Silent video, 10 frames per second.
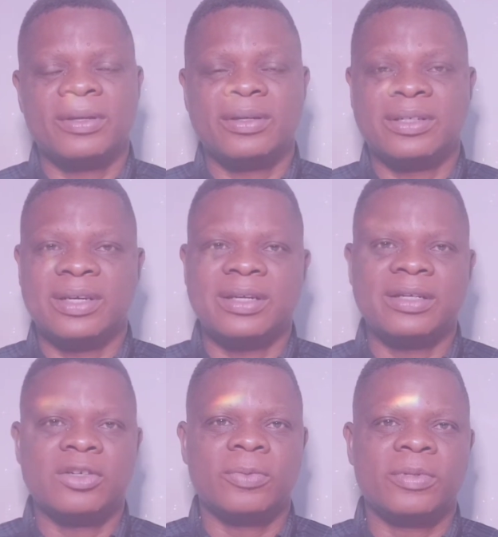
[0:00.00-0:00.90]
Recently,
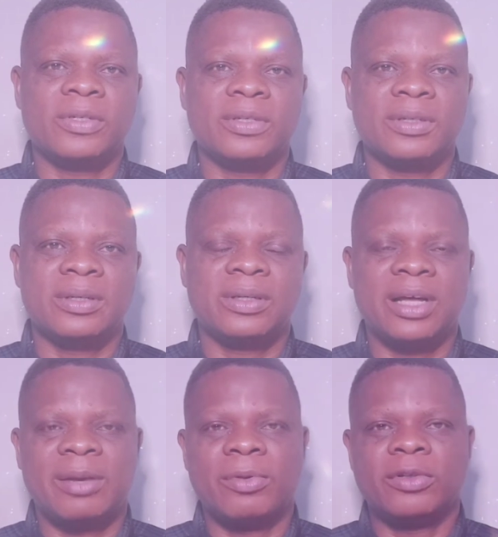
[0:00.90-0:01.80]
he dropped his
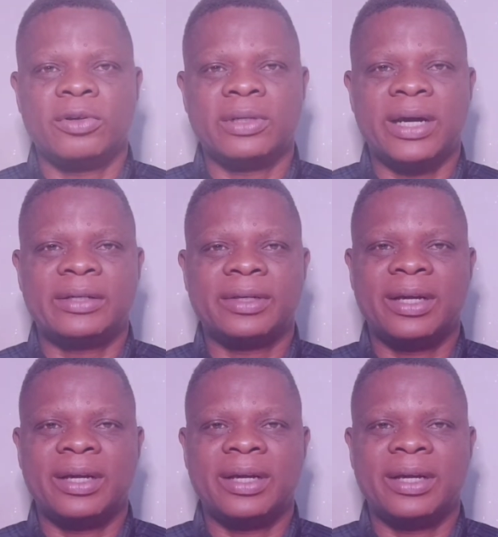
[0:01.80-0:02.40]
album Donda,